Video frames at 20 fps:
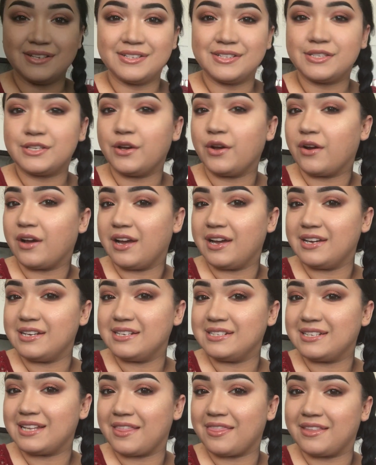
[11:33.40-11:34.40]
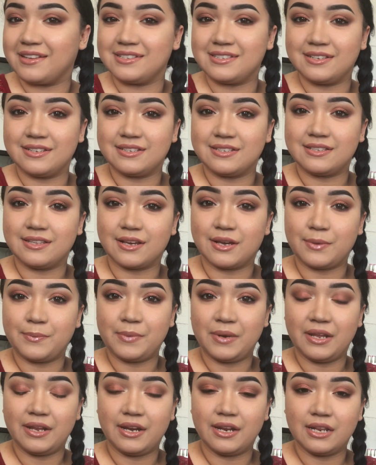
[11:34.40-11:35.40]
So guys, this is the
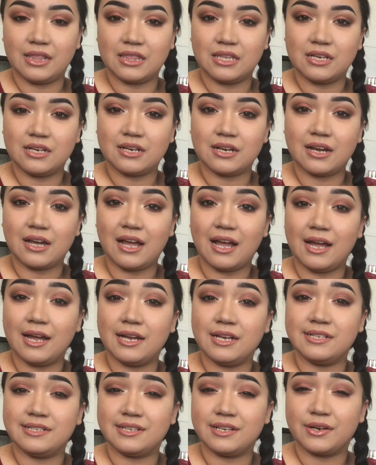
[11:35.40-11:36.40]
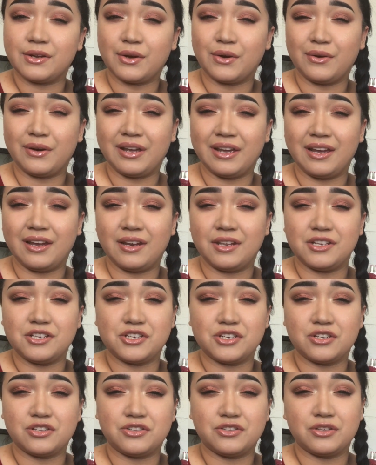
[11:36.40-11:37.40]
completed look. I did go ahead and
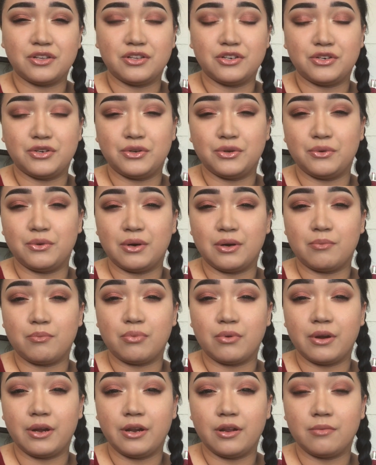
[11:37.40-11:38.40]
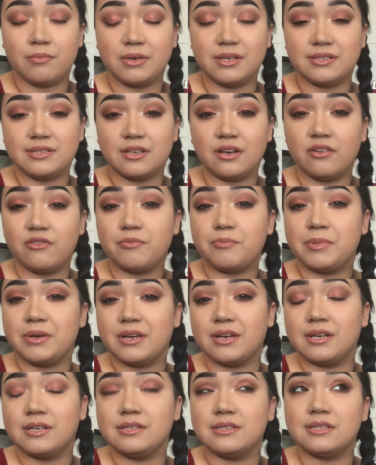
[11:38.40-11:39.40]
just do a braid on myself
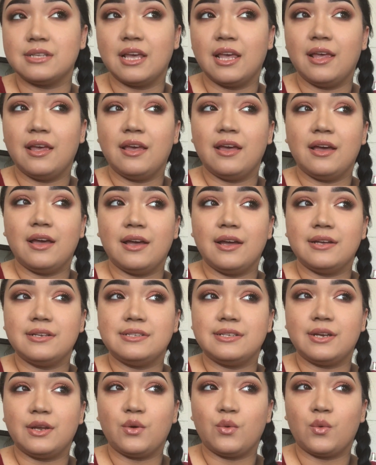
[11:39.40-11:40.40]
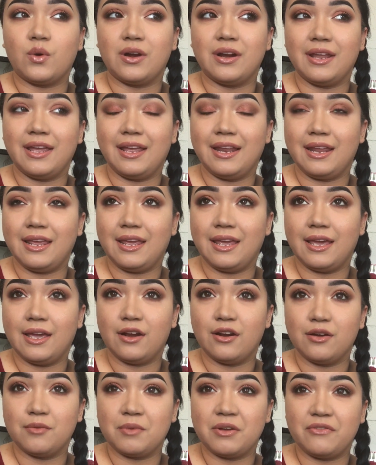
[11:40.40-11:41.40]
because I didn't want any
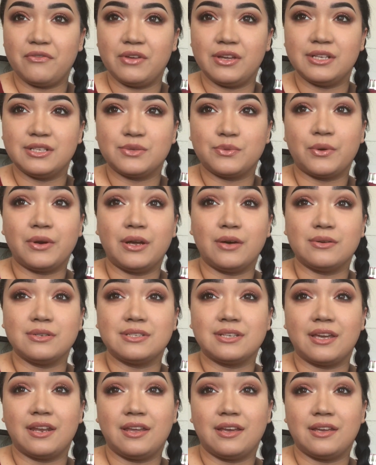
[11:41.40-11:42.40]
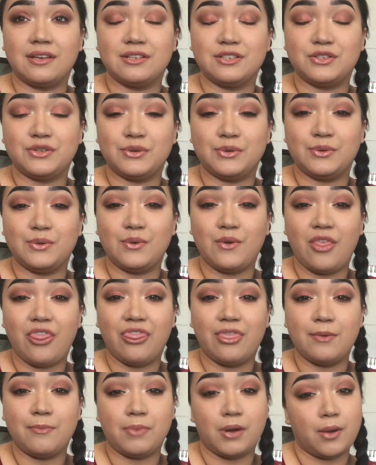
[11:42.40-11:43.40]
hair in my face when I was getting into
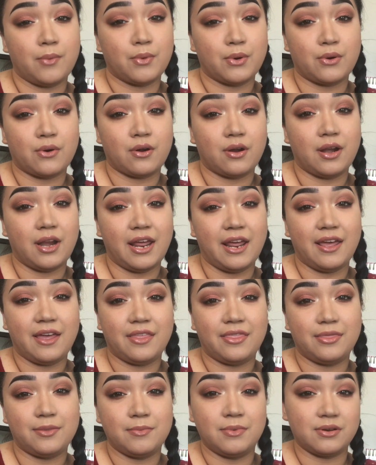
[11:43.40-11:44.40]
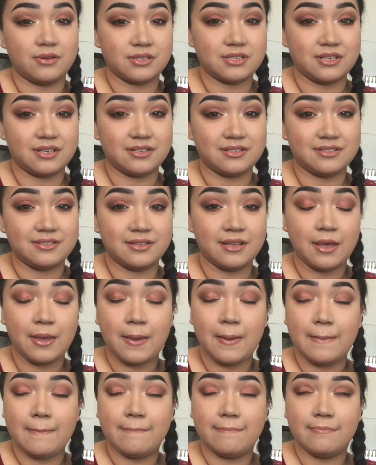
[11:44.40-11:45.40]
the popcorn and the Milk Duds
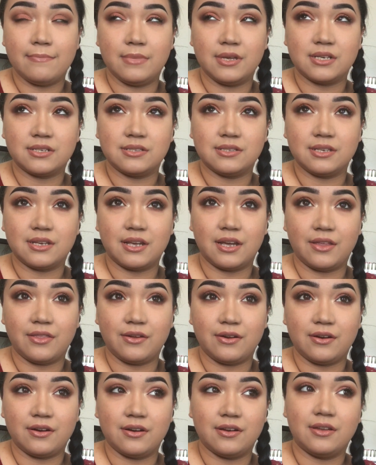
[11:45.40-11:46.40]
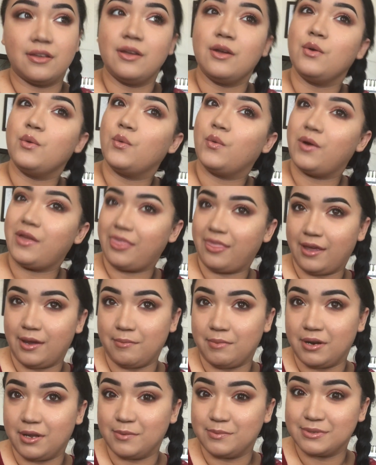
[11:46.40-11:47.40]
mixed together with
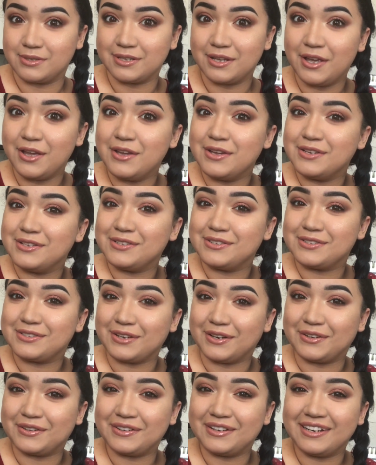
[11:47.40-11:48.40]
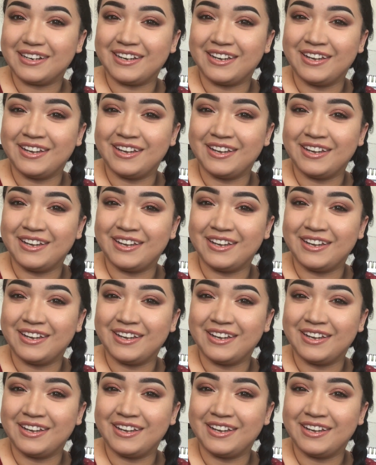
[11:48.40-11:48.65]
M&Ms. So